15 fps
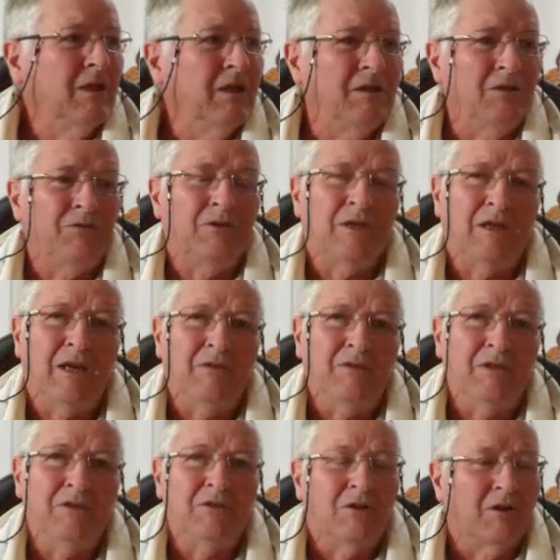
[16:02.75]
And if you
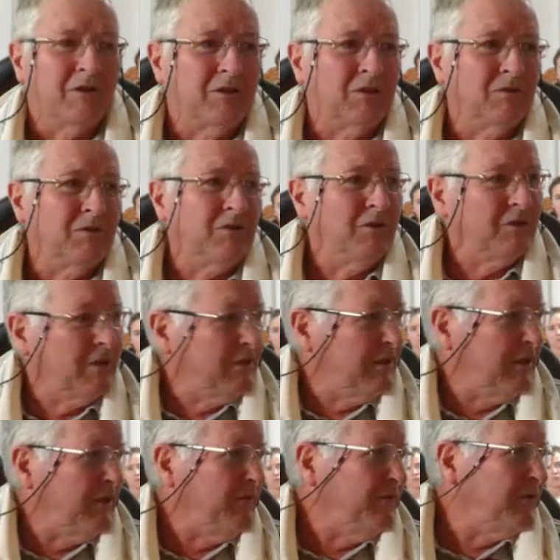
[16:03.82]
haven't died to it, you're going
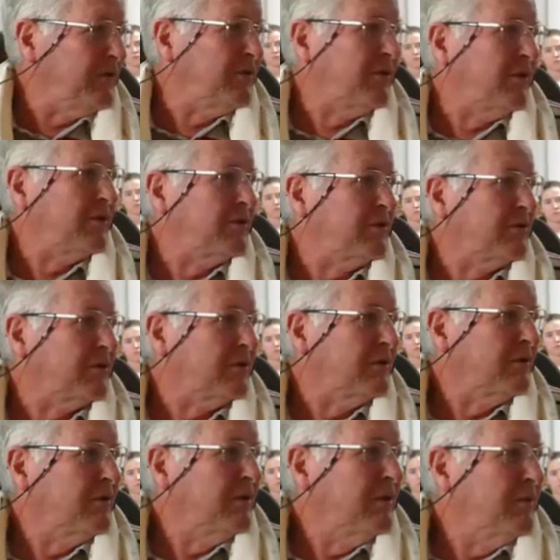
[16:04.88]
to have to die to it.